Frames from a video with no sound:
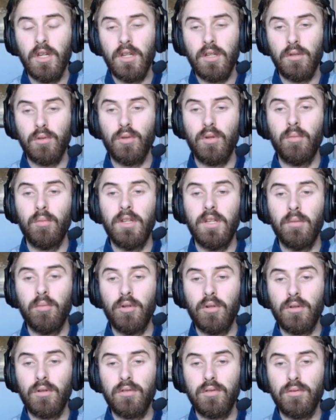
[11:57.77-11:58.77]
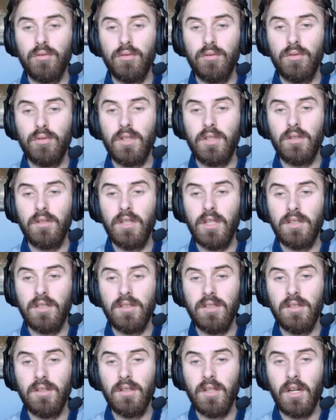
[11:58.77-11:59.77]
you will be able to
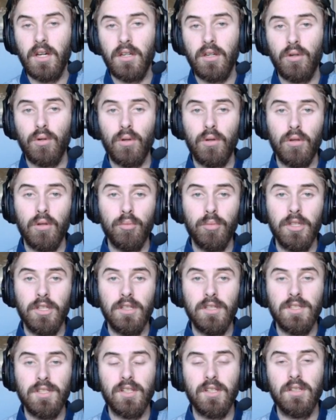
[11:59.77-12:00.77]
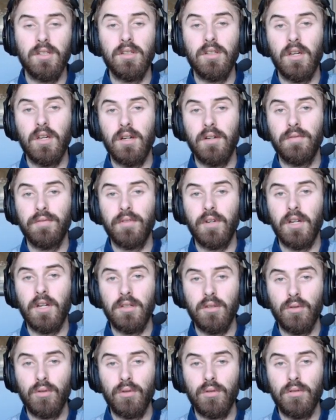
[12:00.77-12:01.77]
get in higher lobbies and have
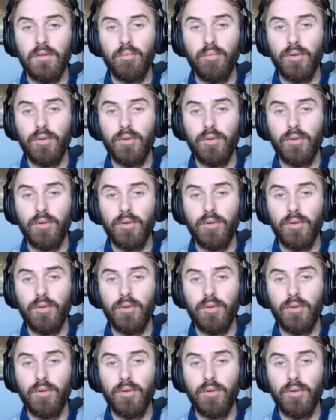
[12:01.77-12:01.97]
higher